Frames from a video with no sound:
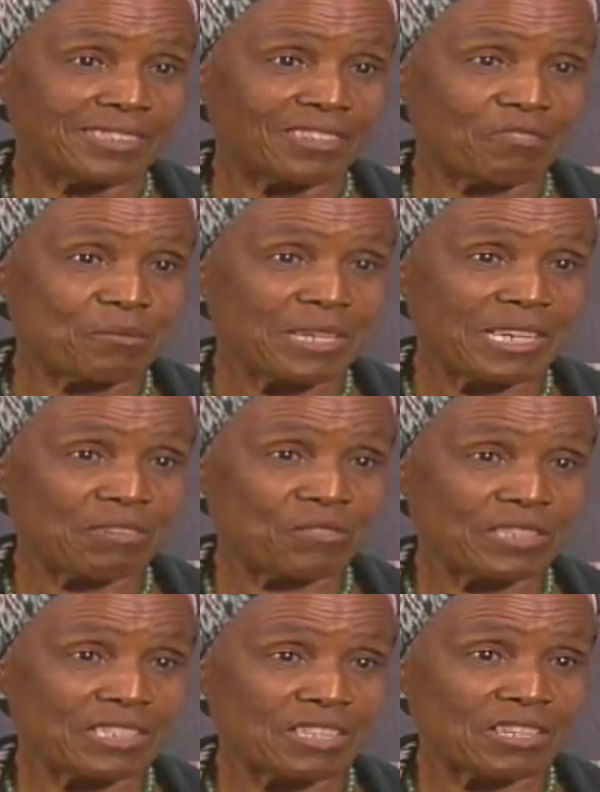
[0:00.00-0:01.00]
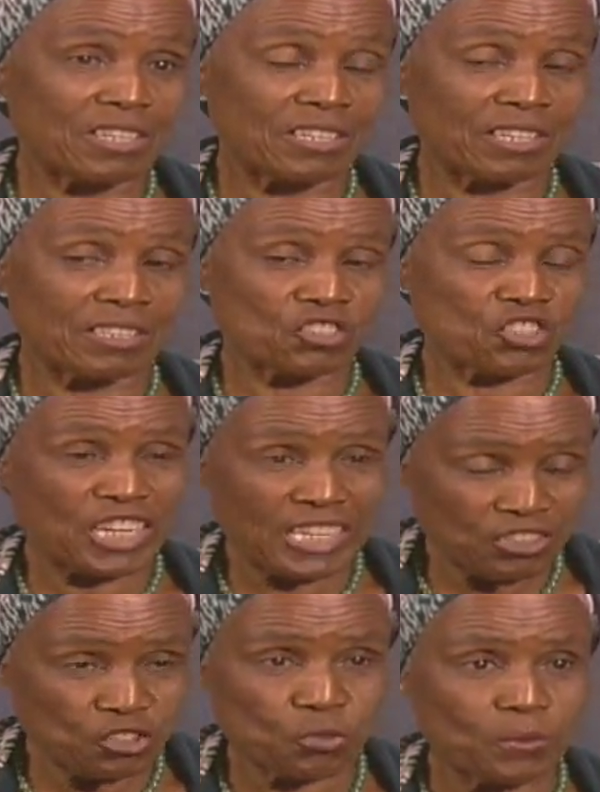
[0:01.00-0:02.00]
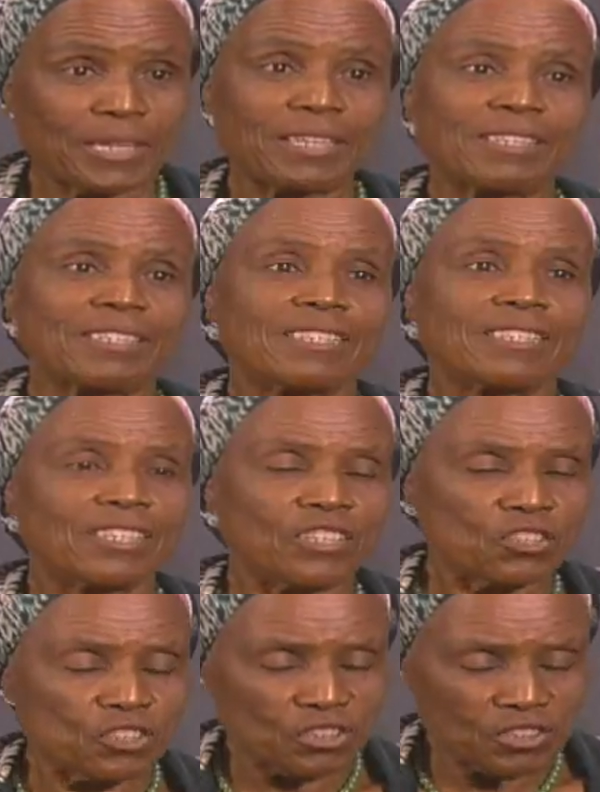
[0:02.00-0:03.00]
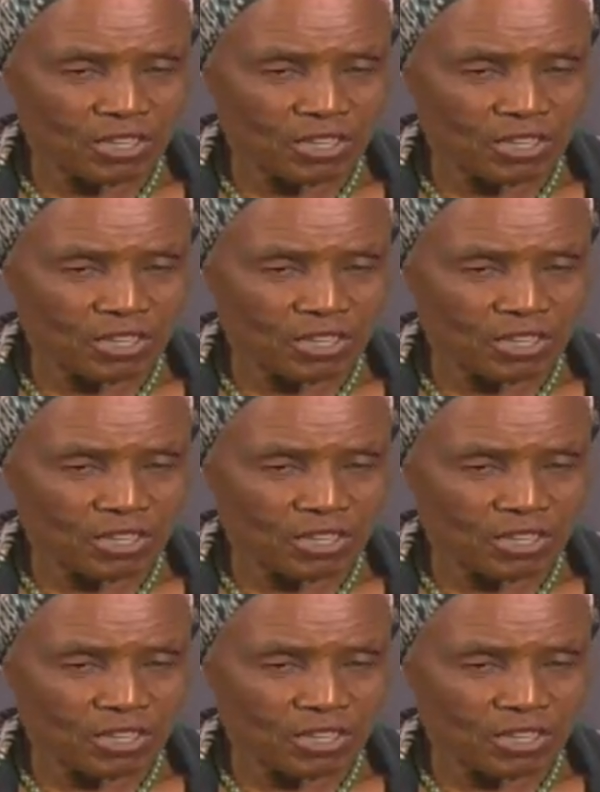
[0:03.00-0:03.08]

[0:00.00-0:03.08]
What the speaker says: of behaving in a changed way, yeah.